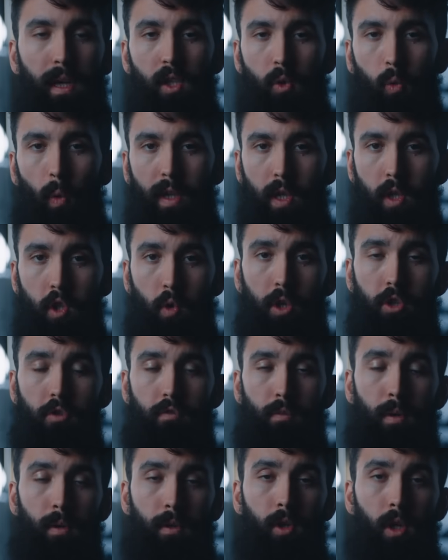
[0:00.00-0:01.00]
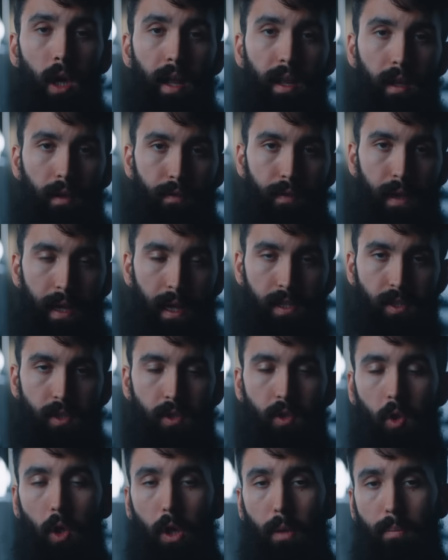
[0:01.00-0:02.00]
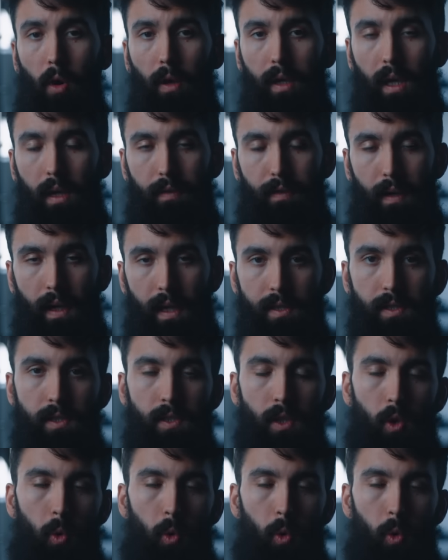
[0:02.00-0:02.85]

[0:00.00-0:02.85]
because when you switch from a cutting phase to a bulking phase,